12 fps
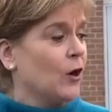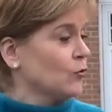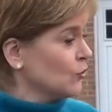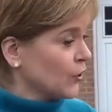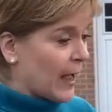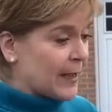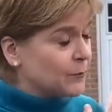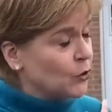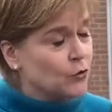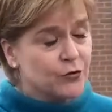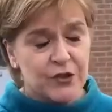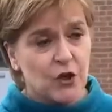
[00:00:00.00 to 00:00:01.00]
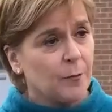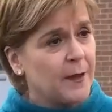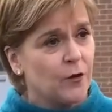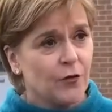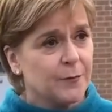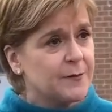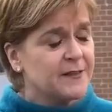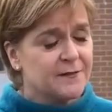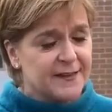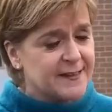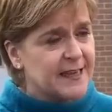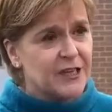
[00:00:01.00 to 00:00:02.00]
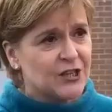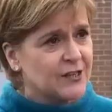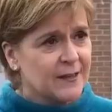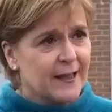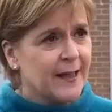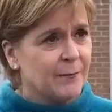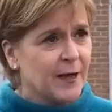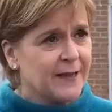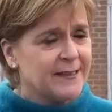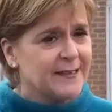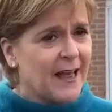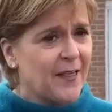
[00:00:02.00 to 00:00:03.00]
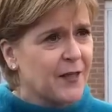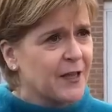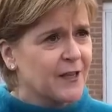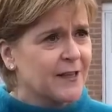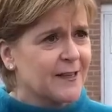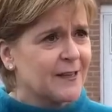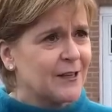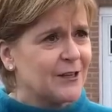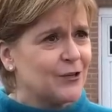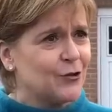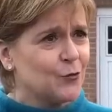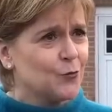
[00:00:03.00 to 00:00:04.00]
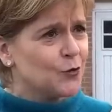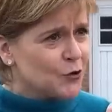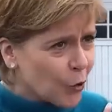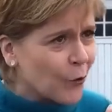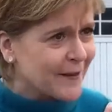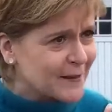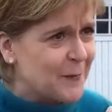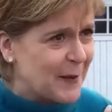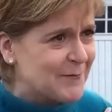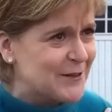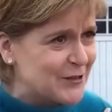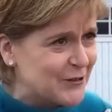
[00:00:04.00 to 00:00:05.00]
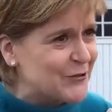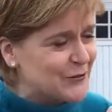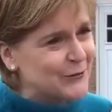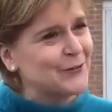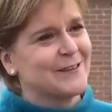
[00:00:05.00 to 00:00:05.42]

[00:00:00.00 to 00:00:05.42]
Look, I am not going to comment on the police investigation, and I think you would not expect me to do so.